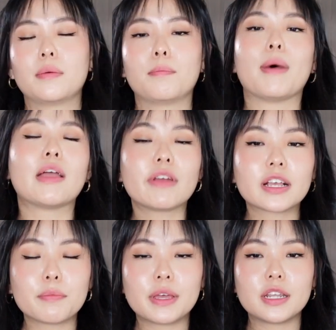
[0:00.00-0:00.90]
My
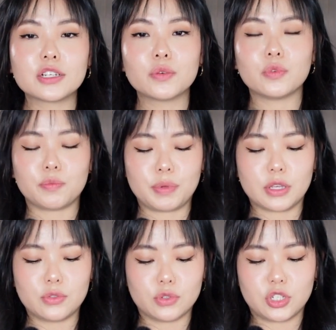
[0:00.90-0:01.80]
recommendation would
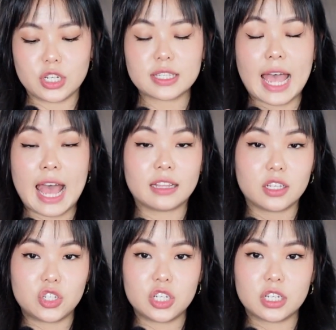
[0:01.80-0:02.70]
be to just add
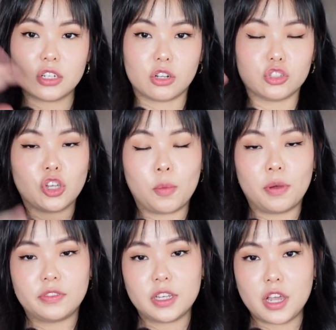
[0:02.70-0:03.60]
the chicken on top
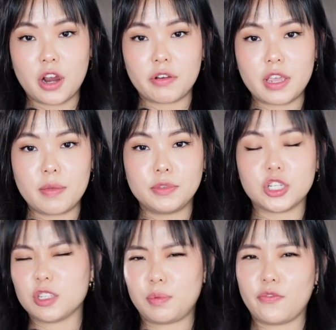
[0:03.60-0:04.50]
of the curry
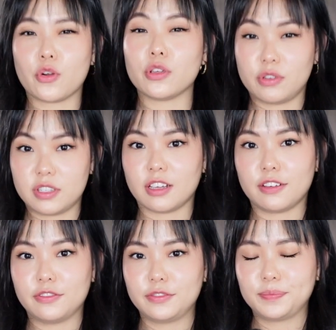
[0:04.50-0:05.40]
just before you serve.